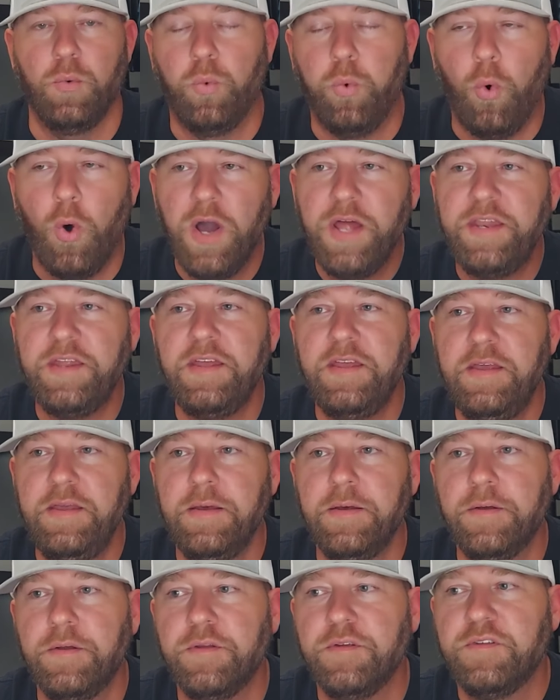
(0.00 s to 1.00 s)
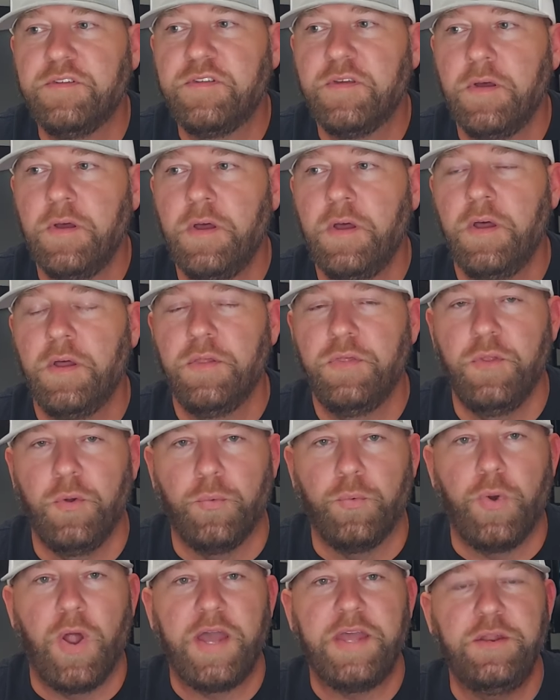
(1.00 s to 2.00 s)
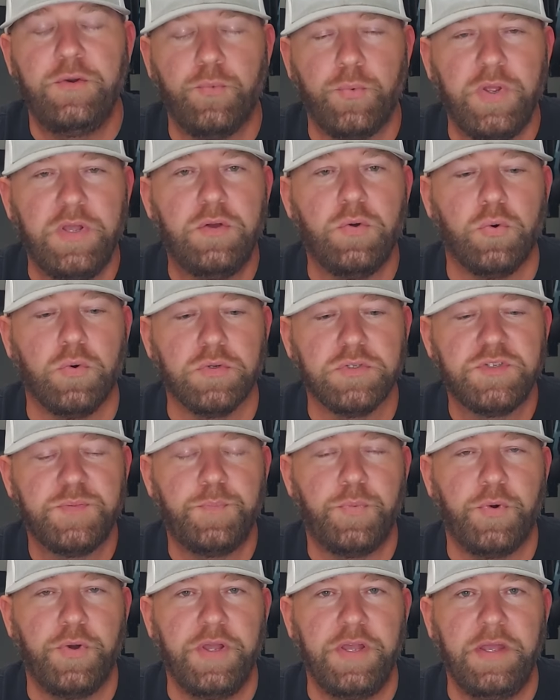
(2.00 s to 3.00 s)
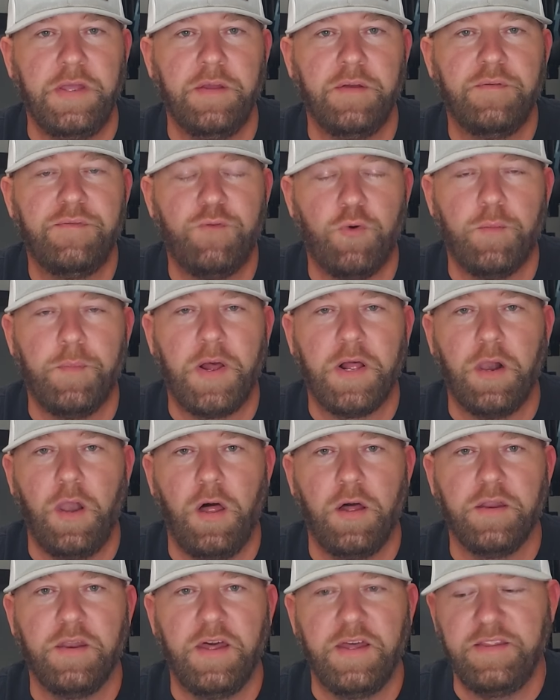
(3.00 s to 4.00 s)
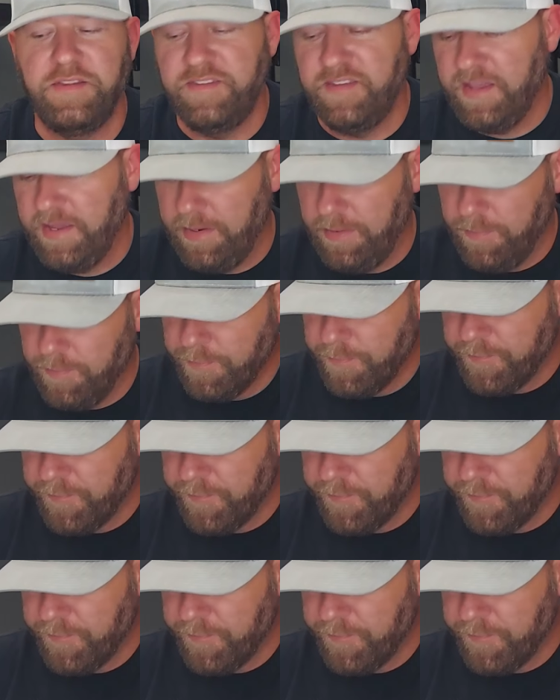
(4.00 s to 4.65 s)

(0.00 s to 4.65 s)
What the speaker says: what is the right recoil spring for my Glock 19?